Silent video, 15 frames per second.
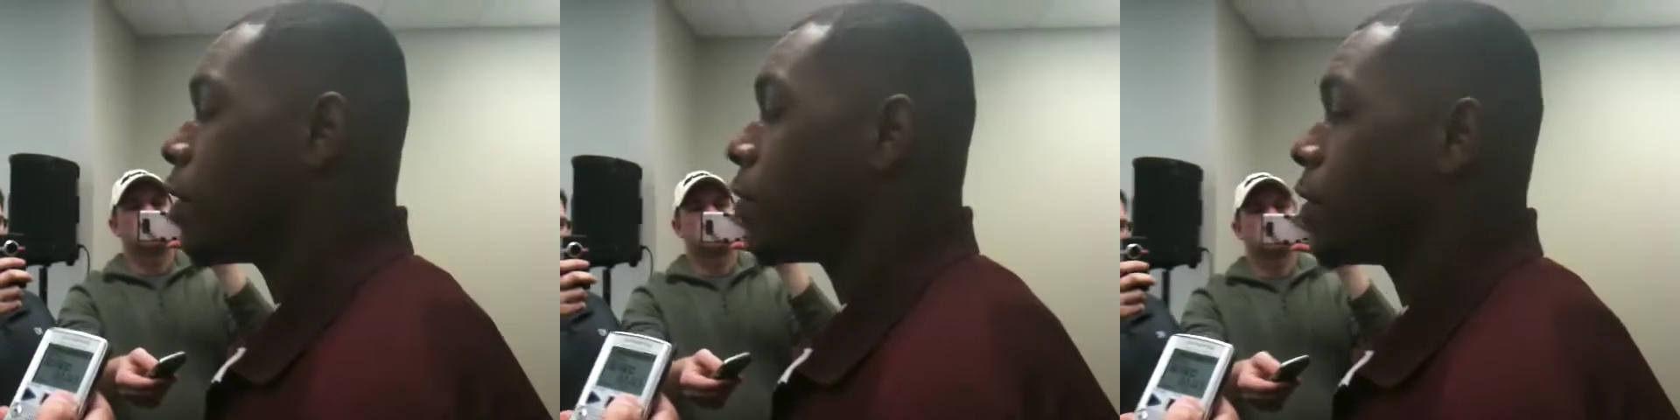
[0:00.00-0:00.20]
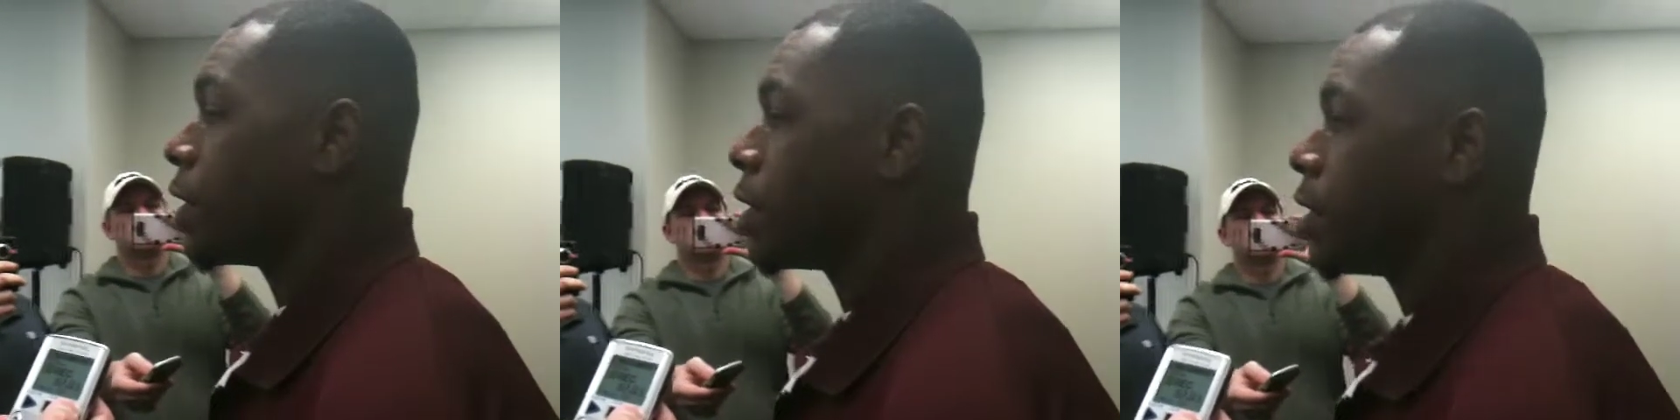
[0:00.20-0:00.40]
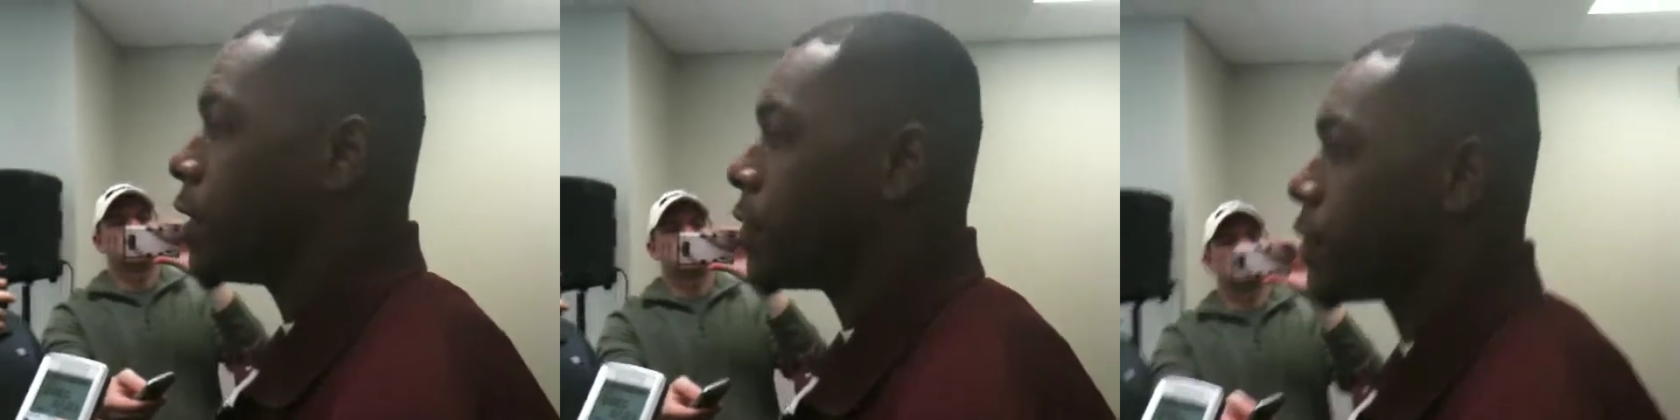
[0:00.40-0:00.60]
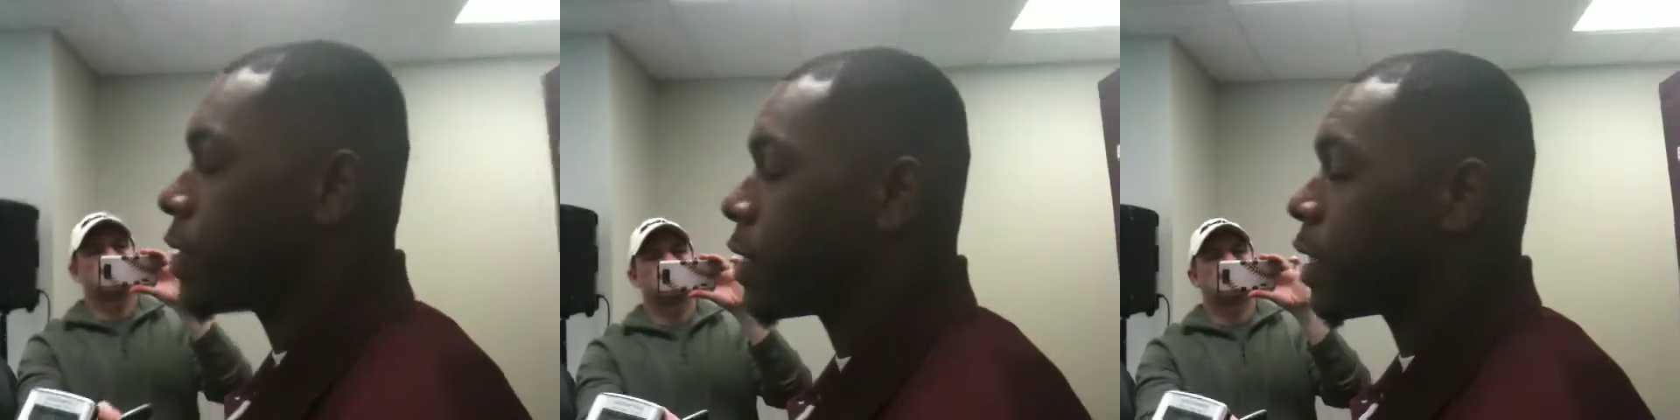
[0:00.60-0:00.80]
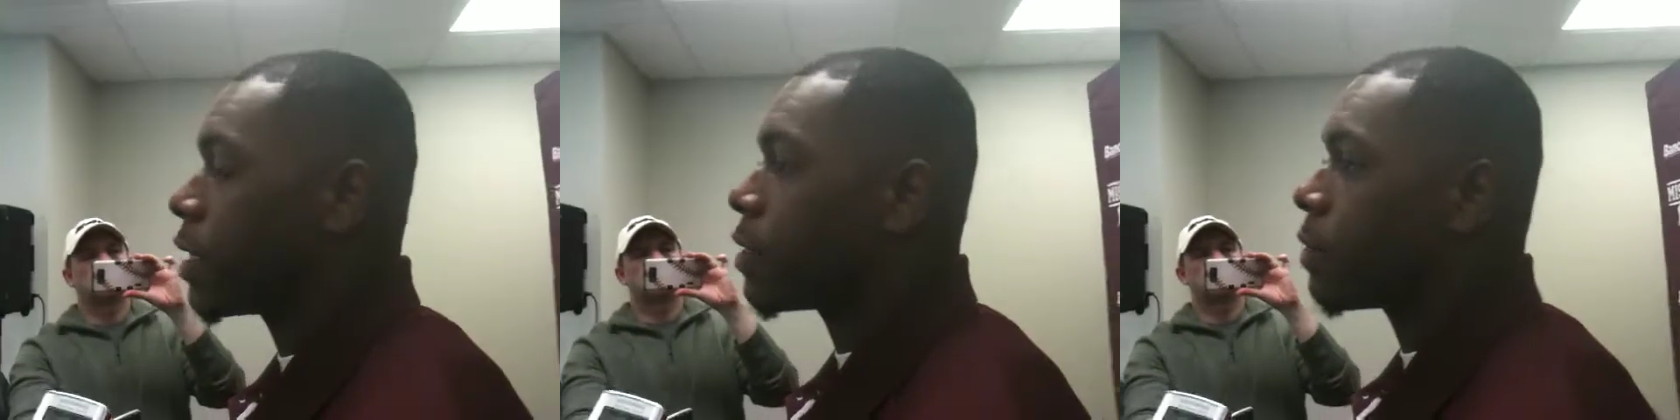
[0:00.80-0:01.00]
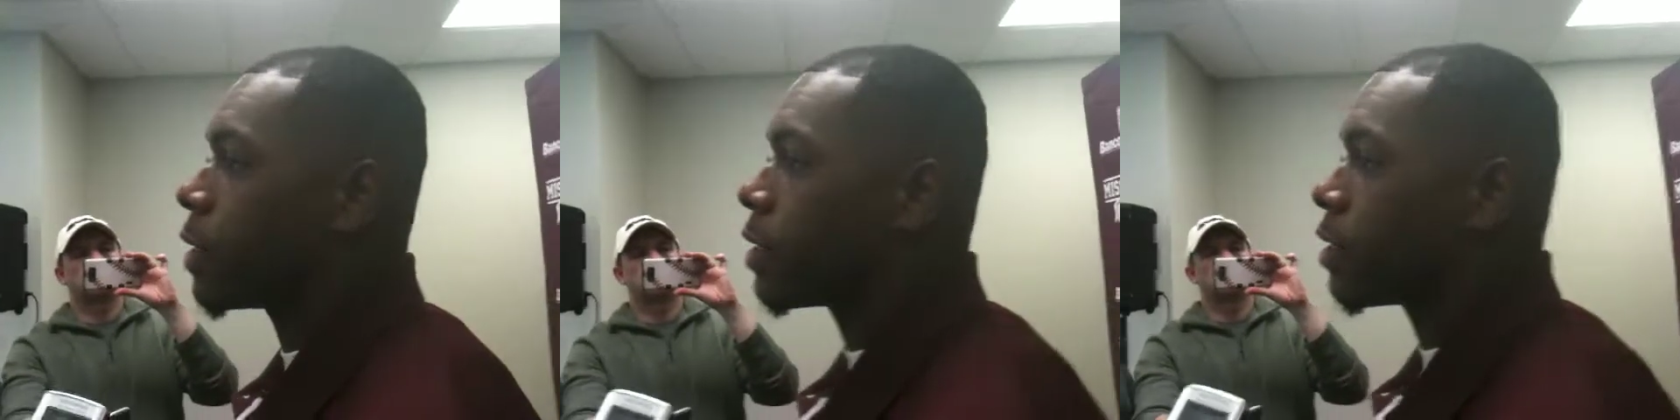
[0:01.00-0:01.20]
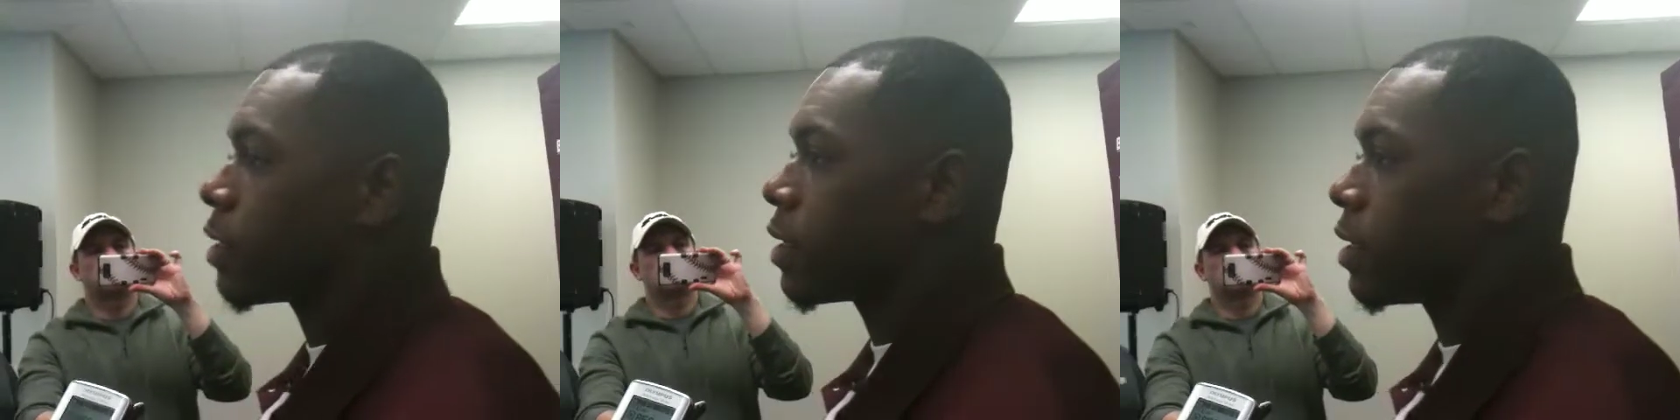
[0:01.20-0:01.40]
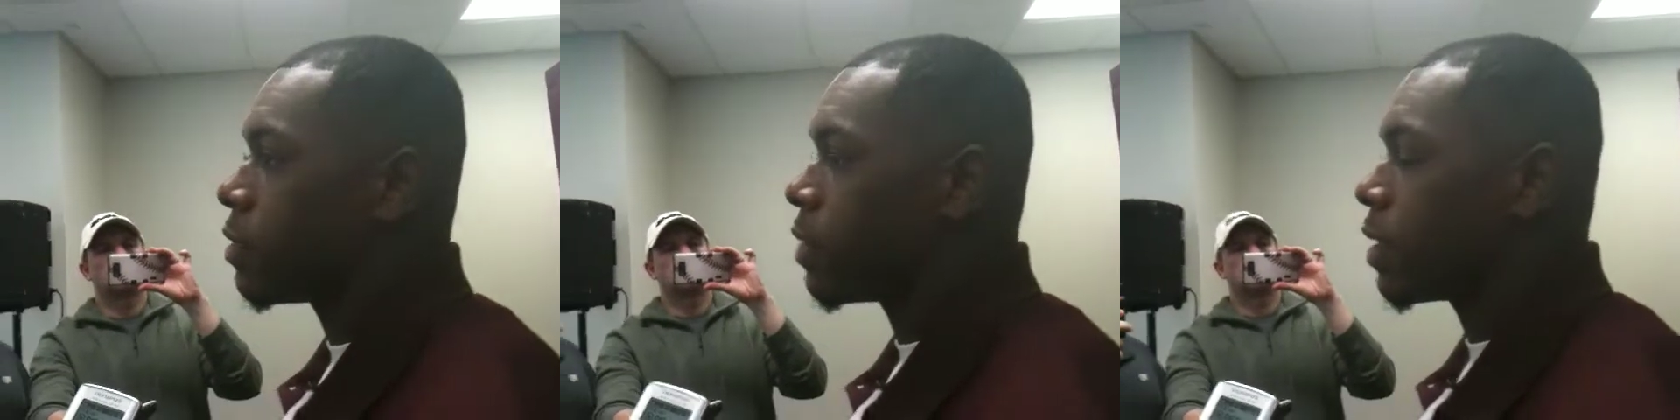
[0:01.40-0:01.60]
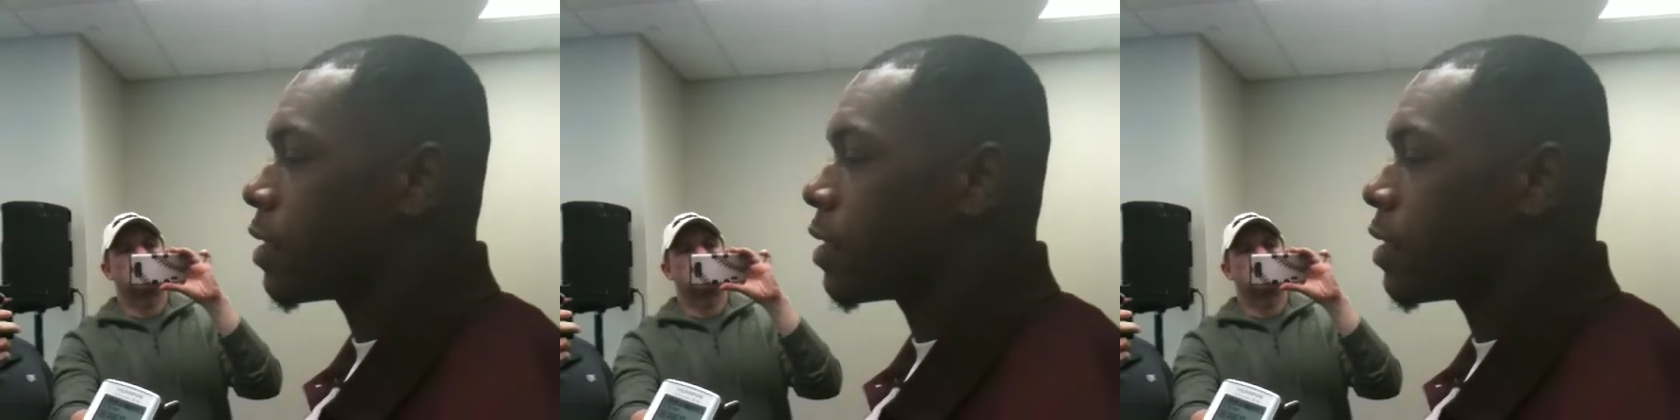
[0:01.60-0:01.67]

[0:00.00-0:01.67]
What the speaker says: offense, defense, and special teams.